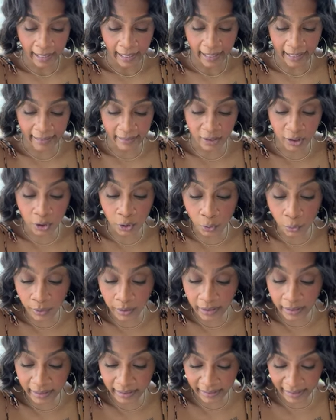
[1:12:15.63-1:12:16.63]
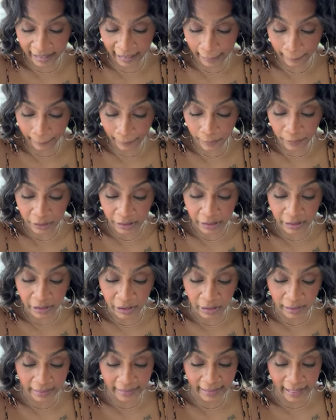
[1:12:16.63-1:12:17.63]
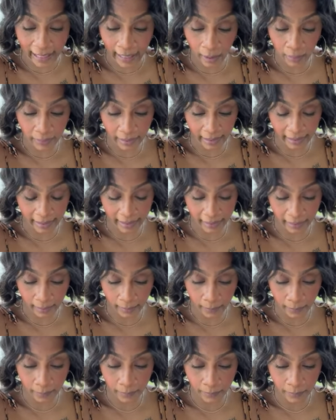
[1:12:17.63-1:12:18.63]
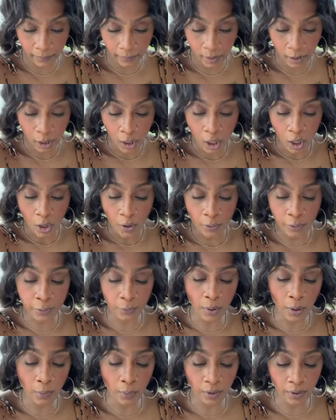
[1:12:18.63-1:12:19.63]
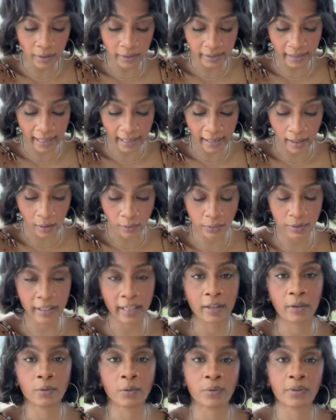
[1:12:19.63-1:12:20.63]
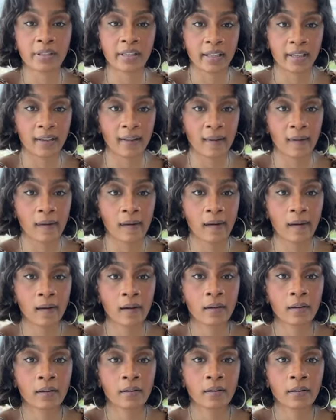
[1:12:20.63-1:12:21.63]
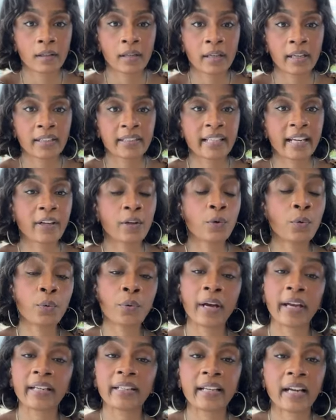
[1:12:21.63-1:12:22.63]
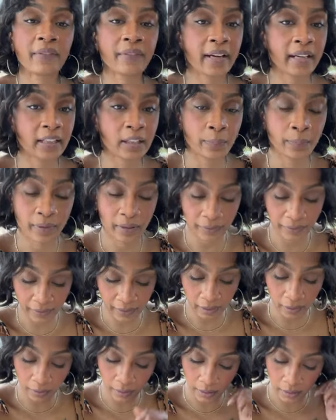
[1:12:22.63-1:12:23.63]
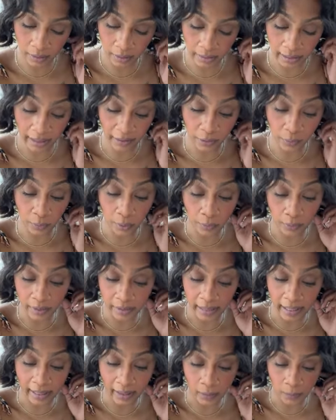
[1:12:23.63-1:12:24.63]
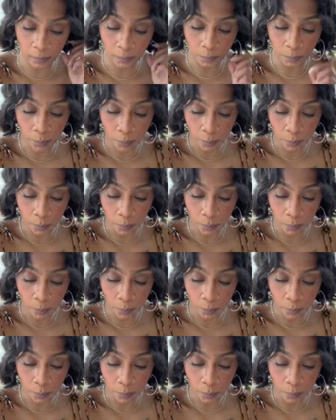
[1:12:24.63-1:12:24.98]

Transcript: And two of the keepers looked down at him. Throw her down, Jehu said. Jehu ain't never had to put a finger on her. They throw her down.